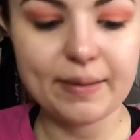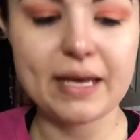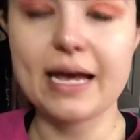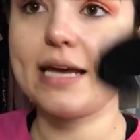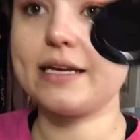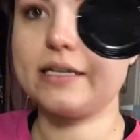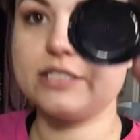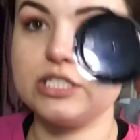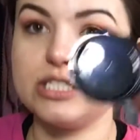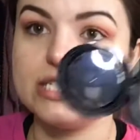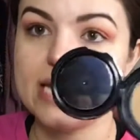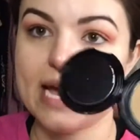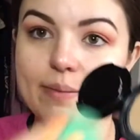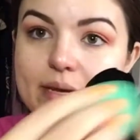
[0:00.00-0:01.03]
I
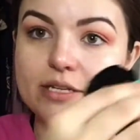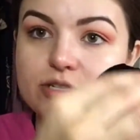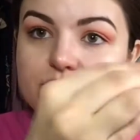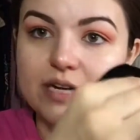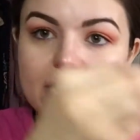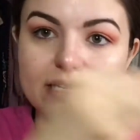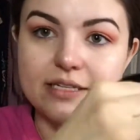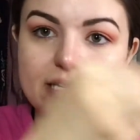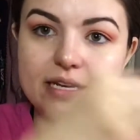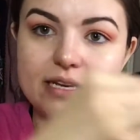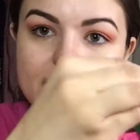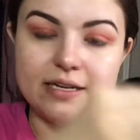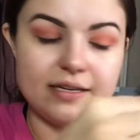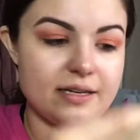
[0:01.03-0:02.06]
dab it
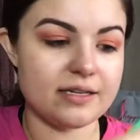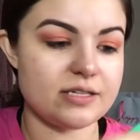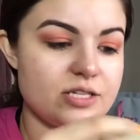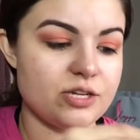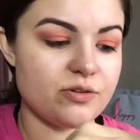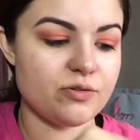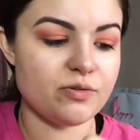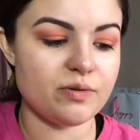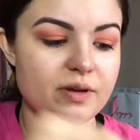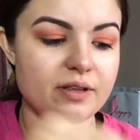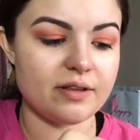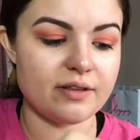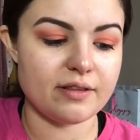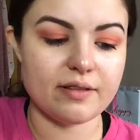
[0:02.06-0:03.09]
directly into
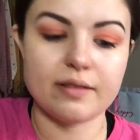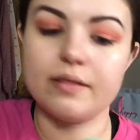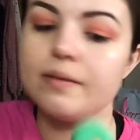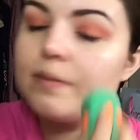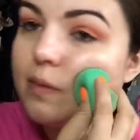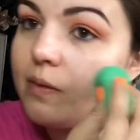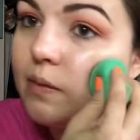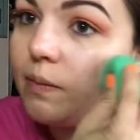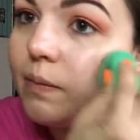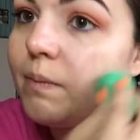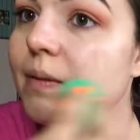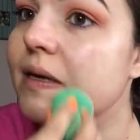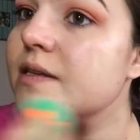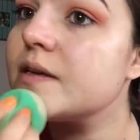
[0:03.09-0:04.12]

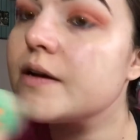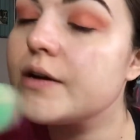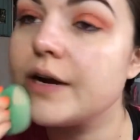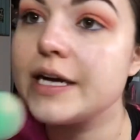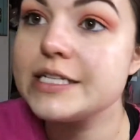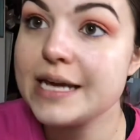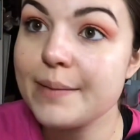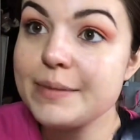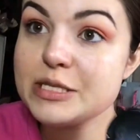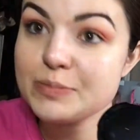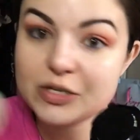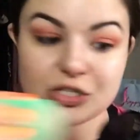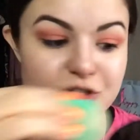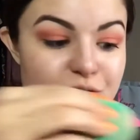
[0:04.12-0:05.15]
I dab my
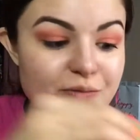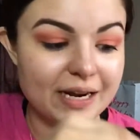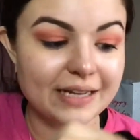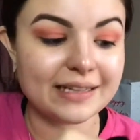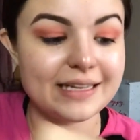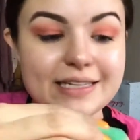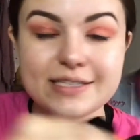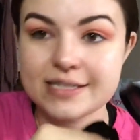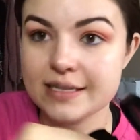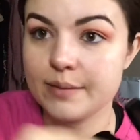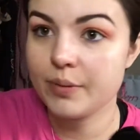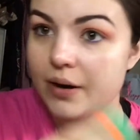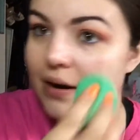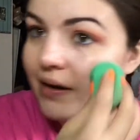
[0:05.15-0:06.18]
sponge directly into the
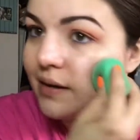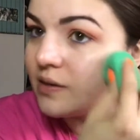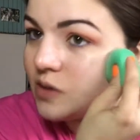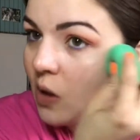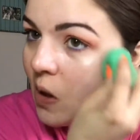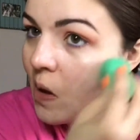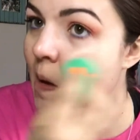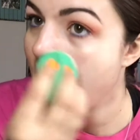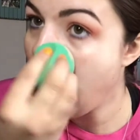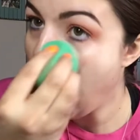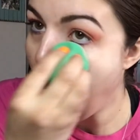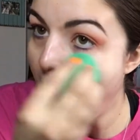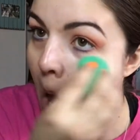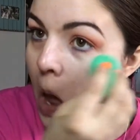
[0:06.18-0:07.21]
product
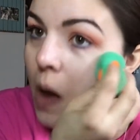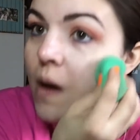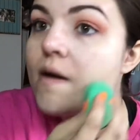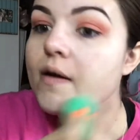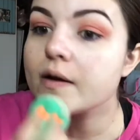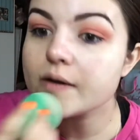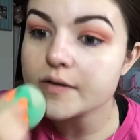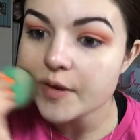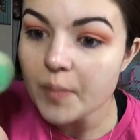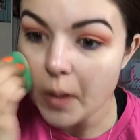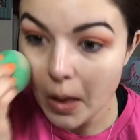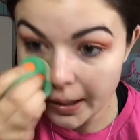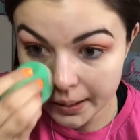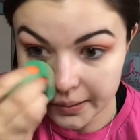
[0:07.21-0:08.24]
and just
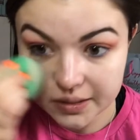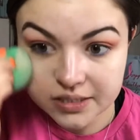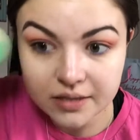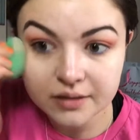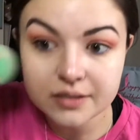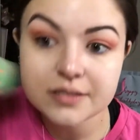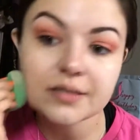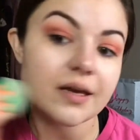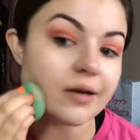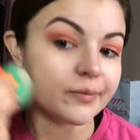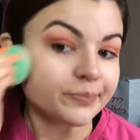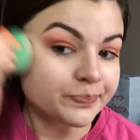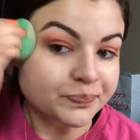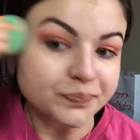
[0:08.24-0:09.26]
apply this to the
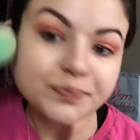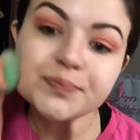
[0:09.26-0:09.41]
skin.